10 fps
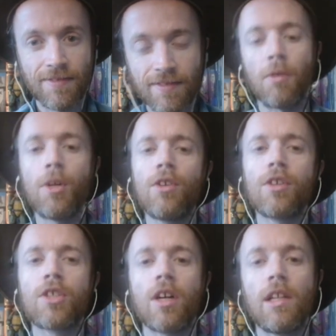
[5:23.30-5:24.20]
When you're a
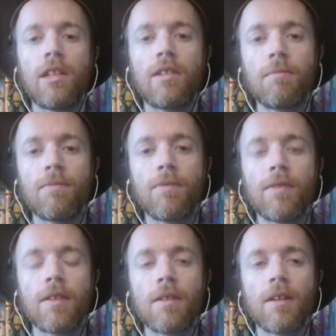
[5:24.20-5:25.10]
child,
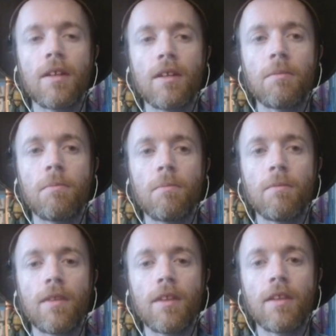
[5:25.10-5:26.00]

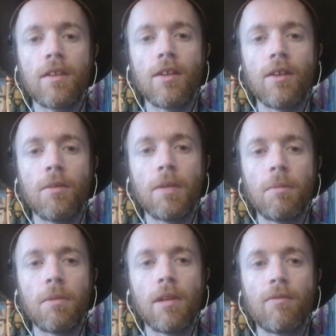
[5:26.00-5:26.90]
my place, you know,
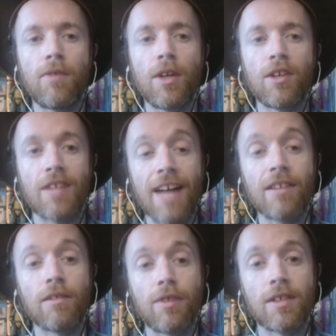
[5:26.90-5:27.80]
people, figures,
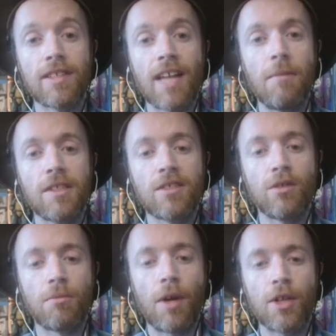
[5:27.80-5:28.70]
adult figures can be so
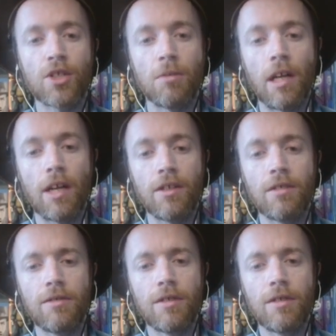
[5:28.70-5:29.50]
impressionable on you.